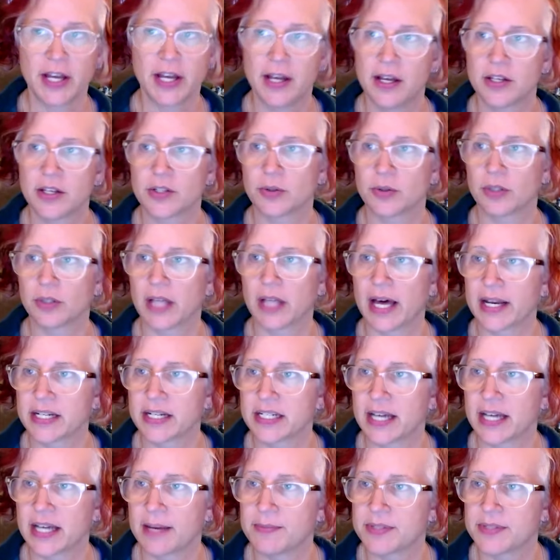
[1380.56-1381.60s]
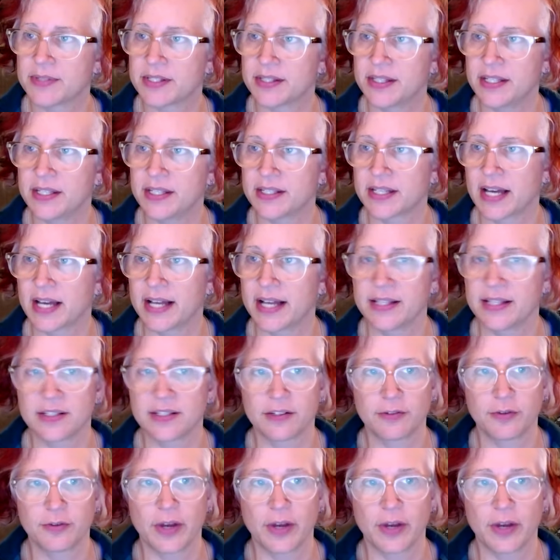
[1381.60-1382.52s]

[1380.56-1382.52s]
so a lot of times these kinds of